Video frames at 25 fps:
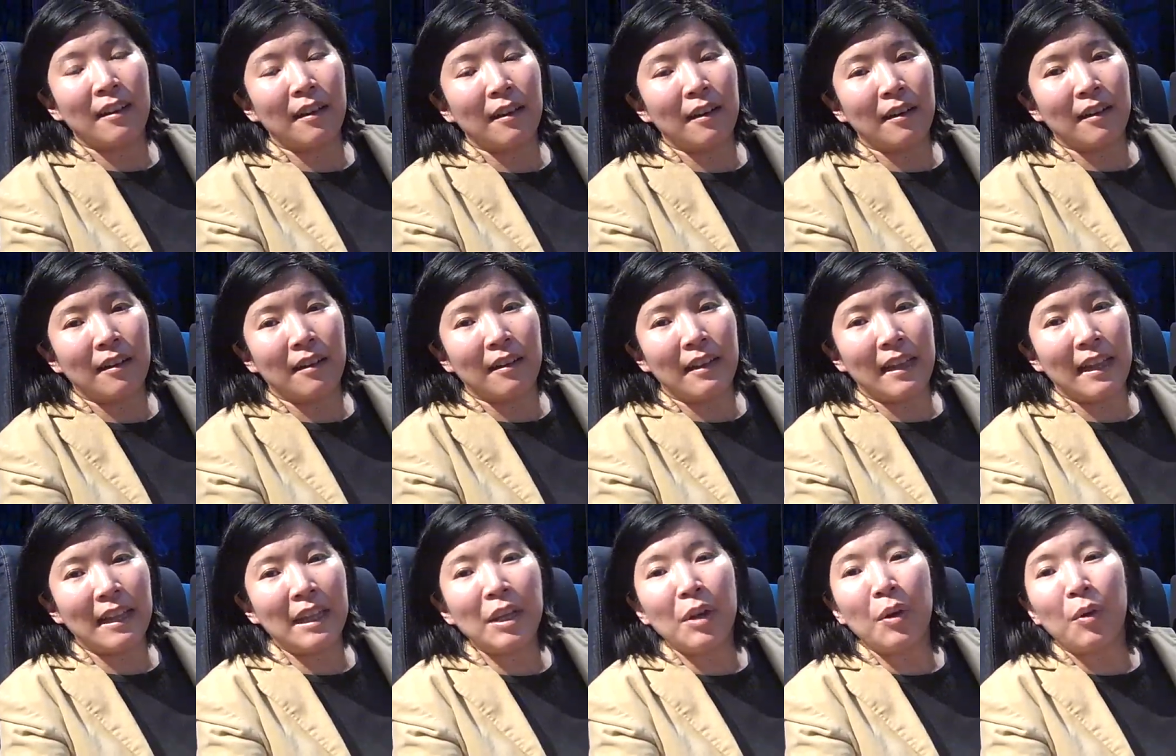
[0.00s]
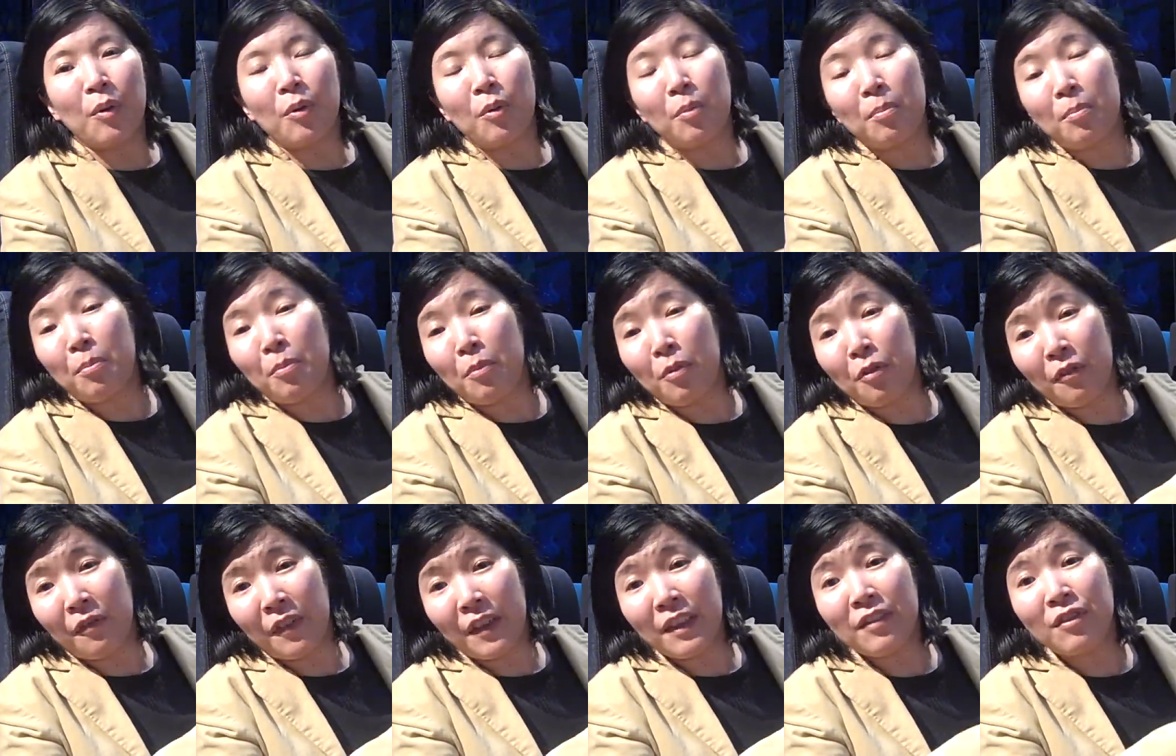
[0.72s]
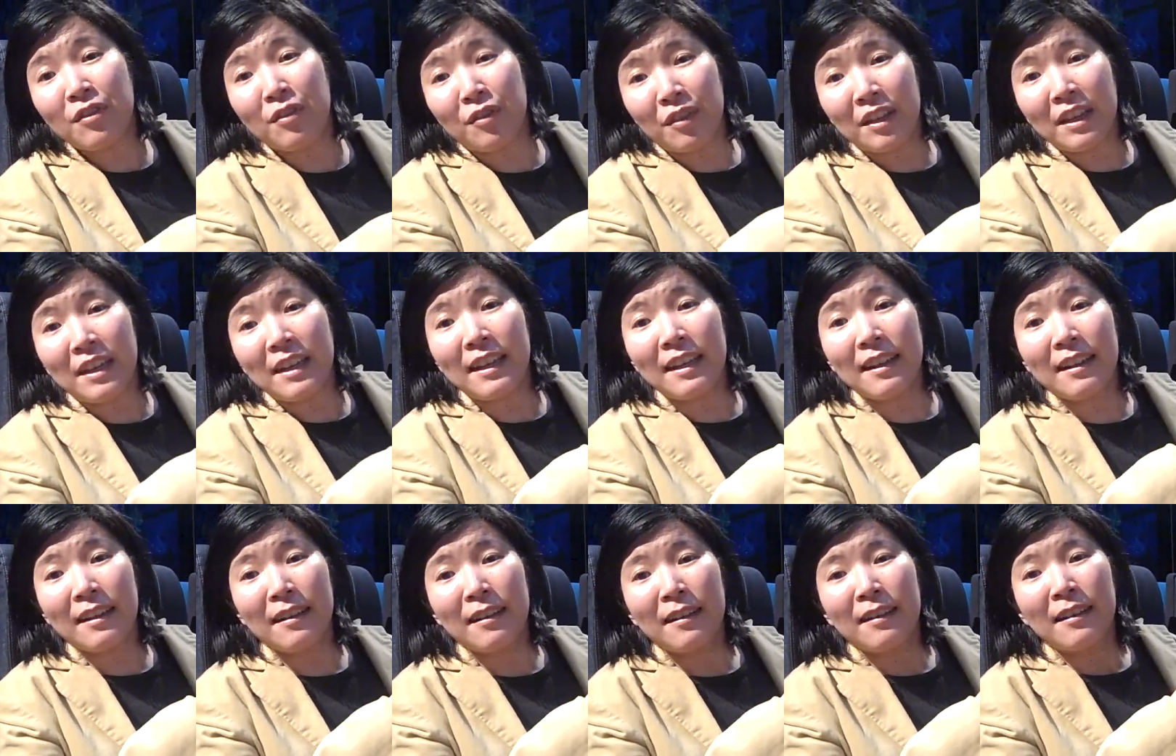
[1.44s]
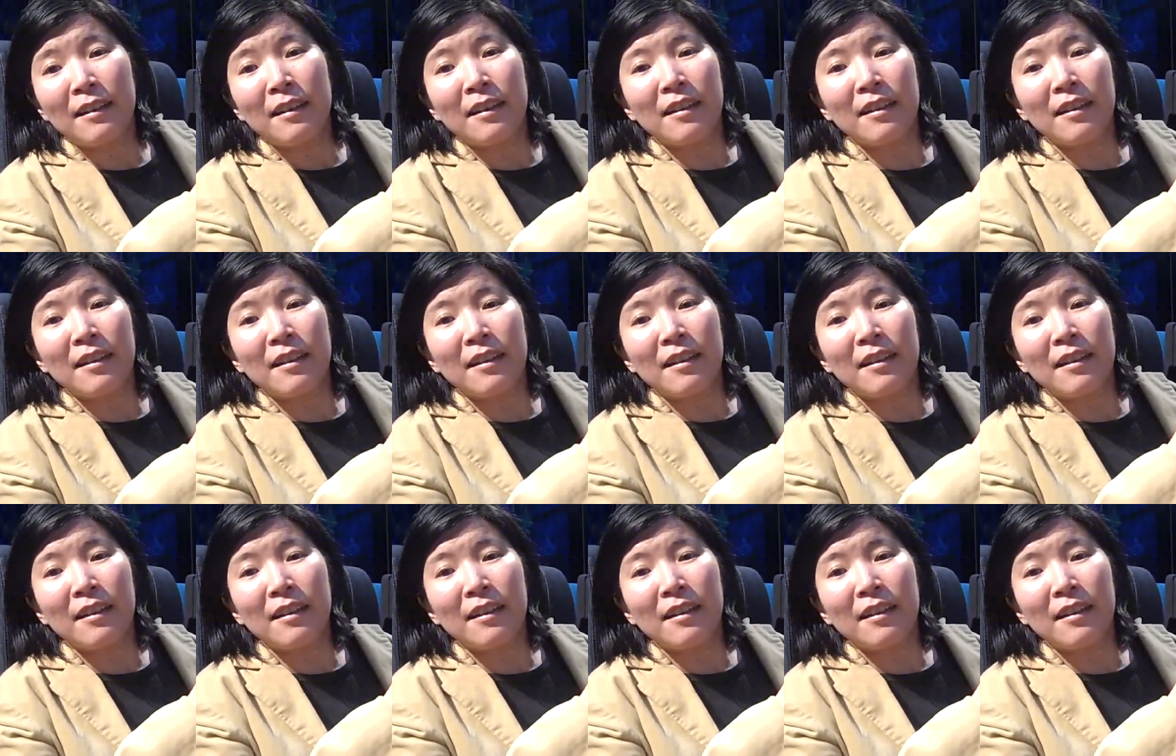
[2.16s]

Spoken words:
any old movie screening,